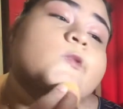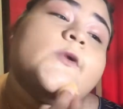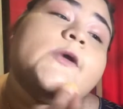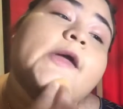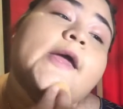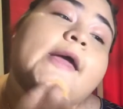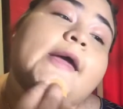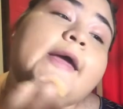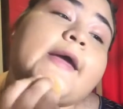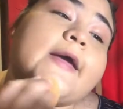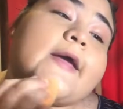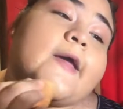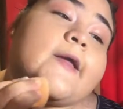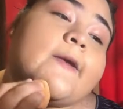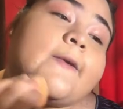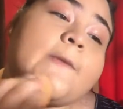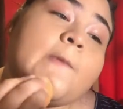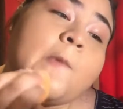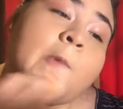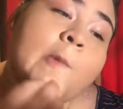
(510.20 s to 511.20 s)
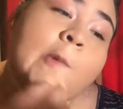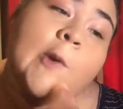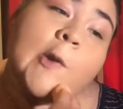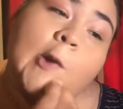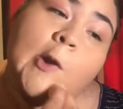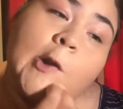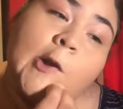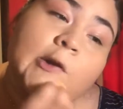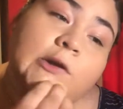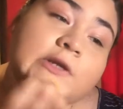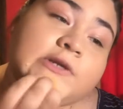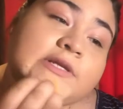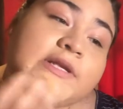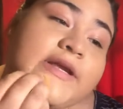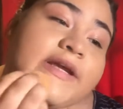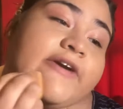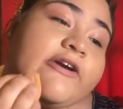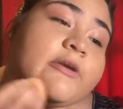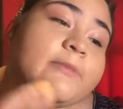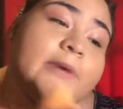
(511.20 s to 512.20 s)
And just
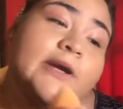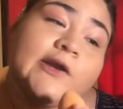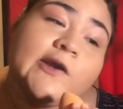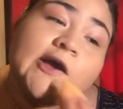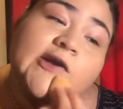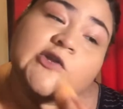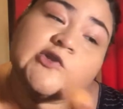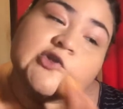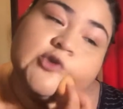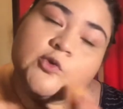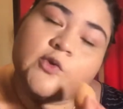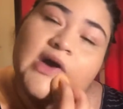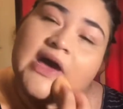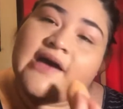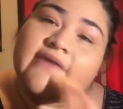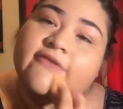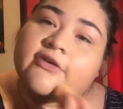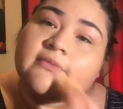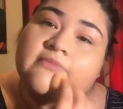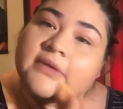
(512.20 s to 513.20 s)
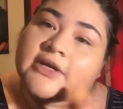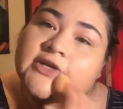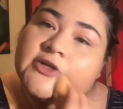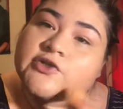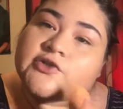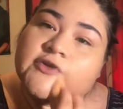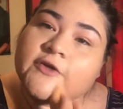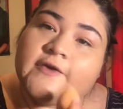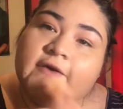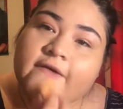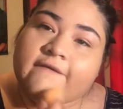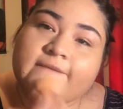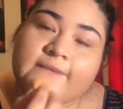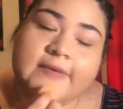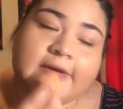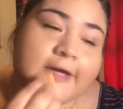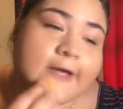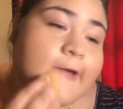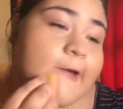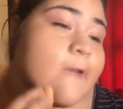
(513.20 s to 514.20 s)
letting everybody know, I do have a mixture of
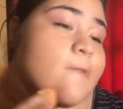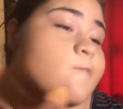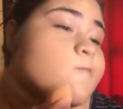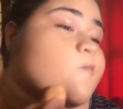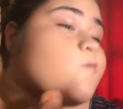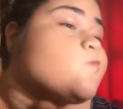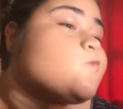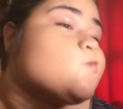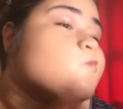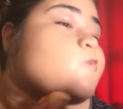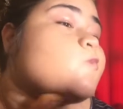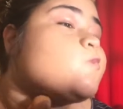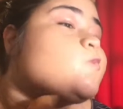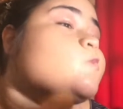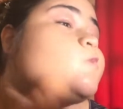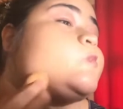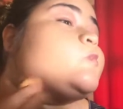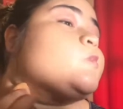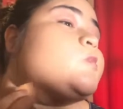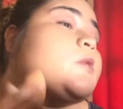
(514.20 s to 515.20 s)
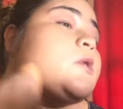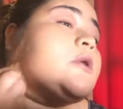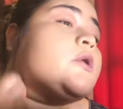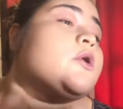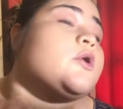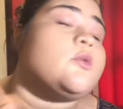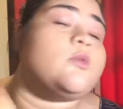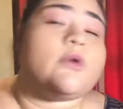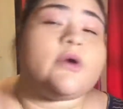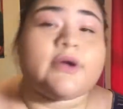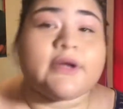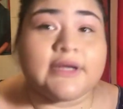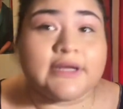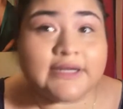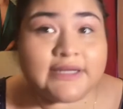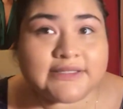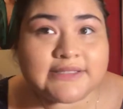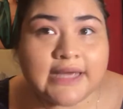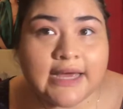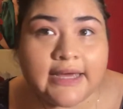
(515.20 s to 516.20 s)
makeup where it
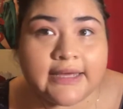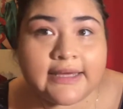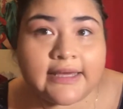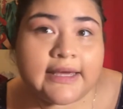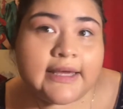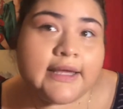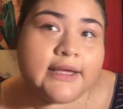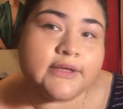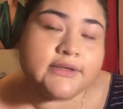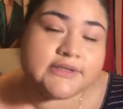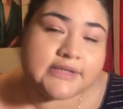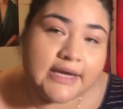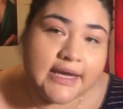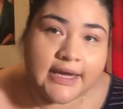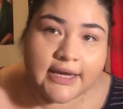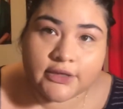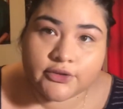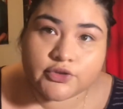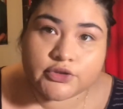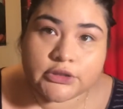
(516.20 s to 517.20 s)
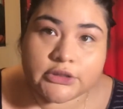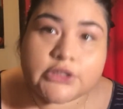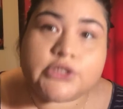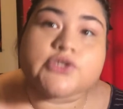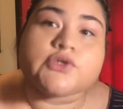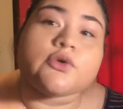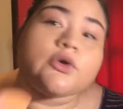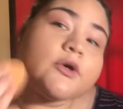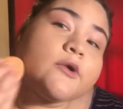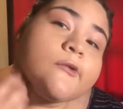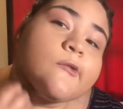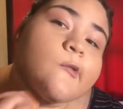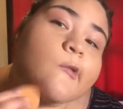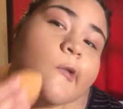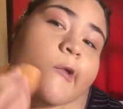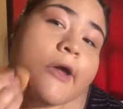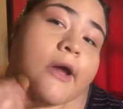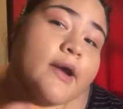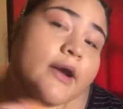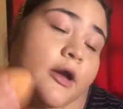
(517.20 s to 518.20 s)
is high-end and drugstore.
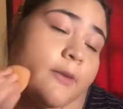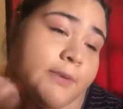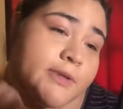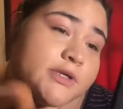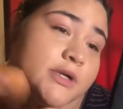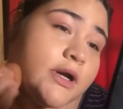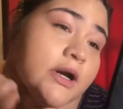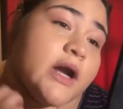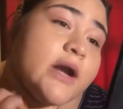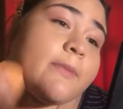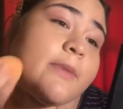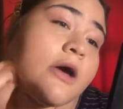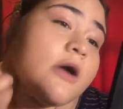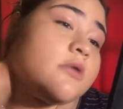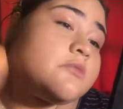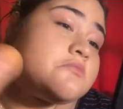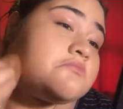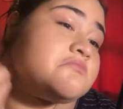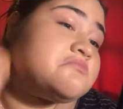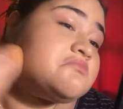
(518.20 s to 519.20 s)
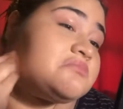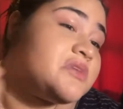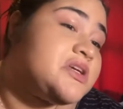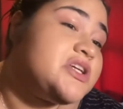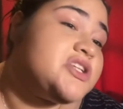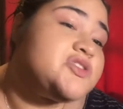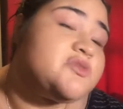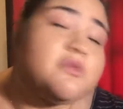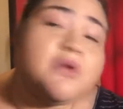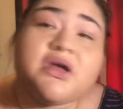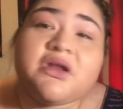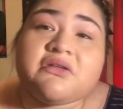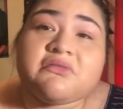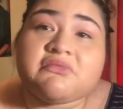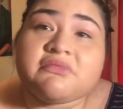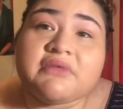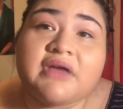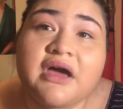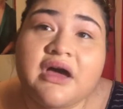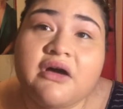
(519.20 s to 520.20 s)
And I'll be talking about each one
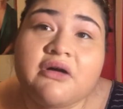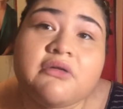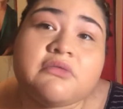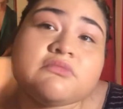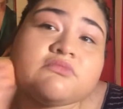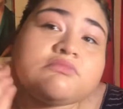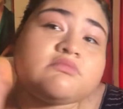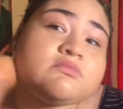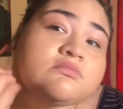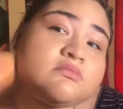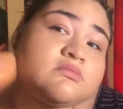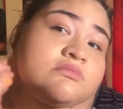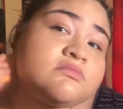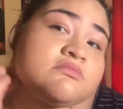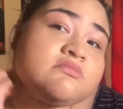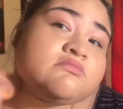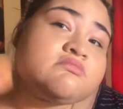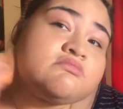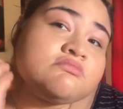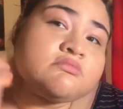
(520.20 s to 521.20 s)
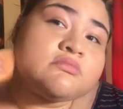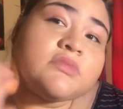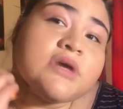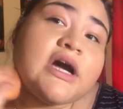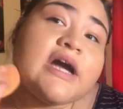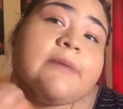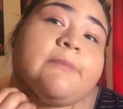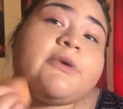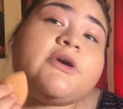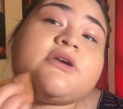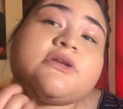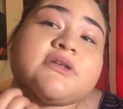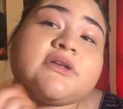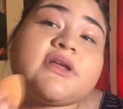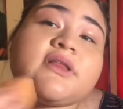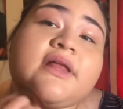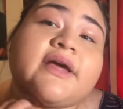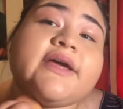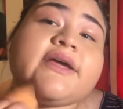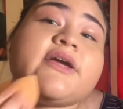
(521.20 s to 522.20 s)
and how I personally
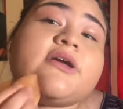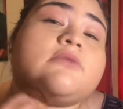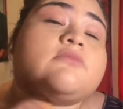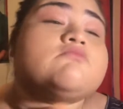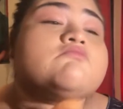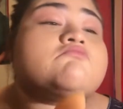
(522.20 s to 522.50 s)
like it.